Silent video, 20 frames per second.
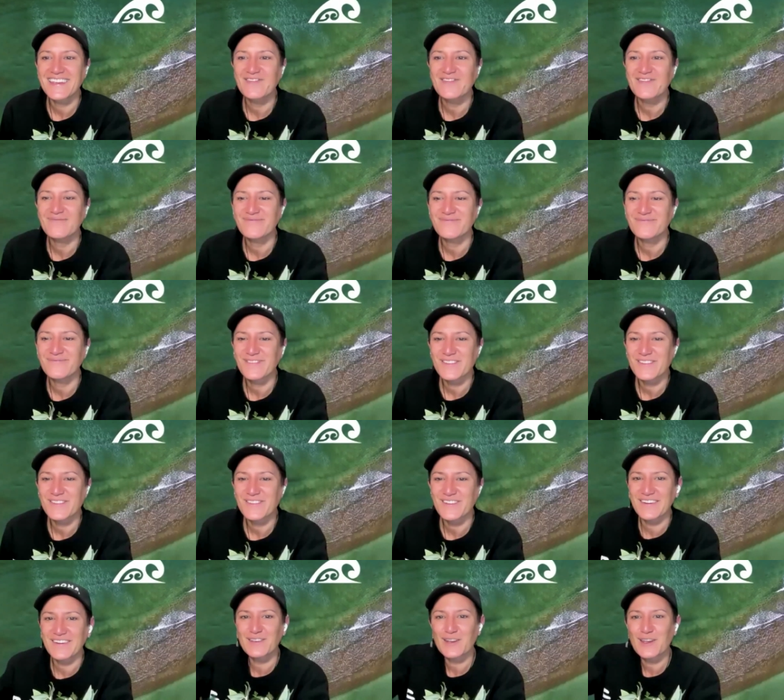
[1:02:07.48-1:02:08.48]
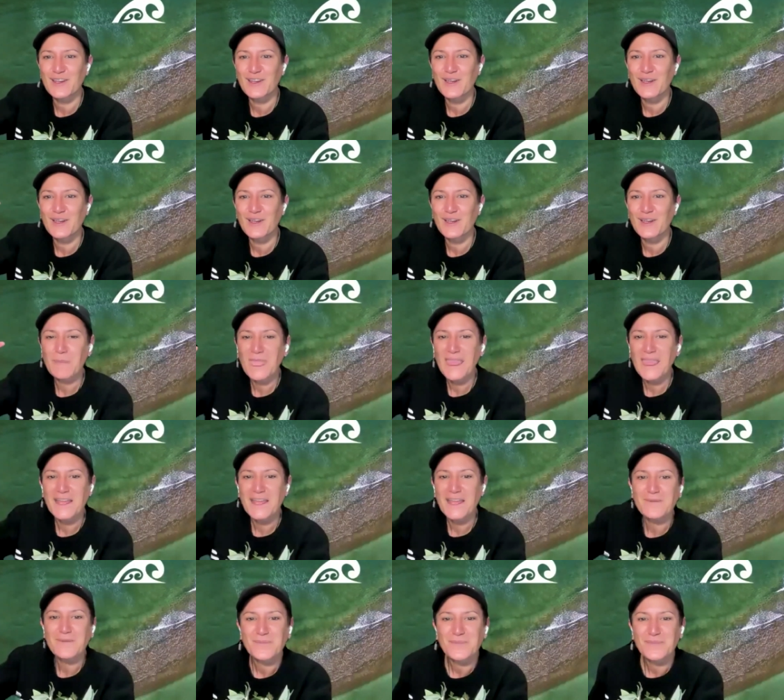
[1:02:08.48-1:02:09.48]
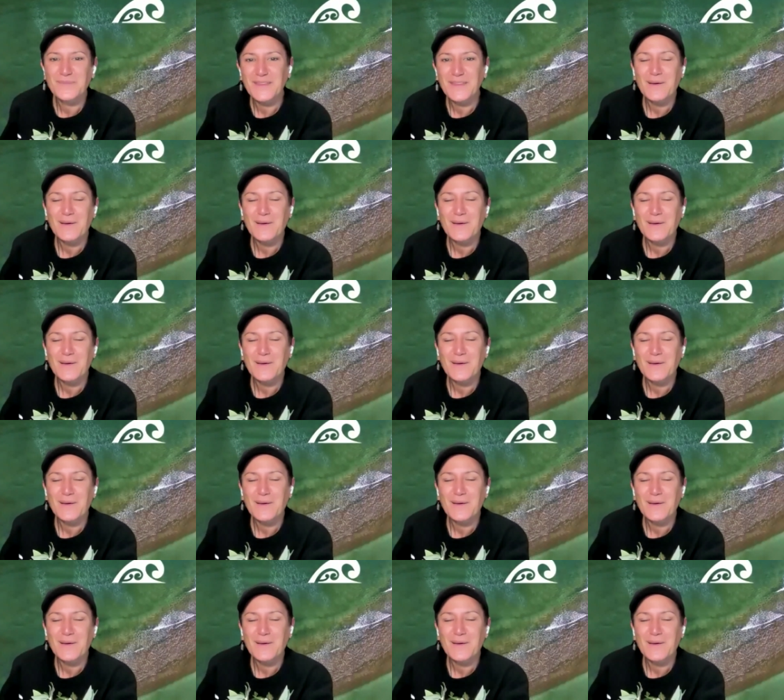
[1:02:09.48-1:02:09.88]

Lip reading: Thanks behind the scenes team. Right.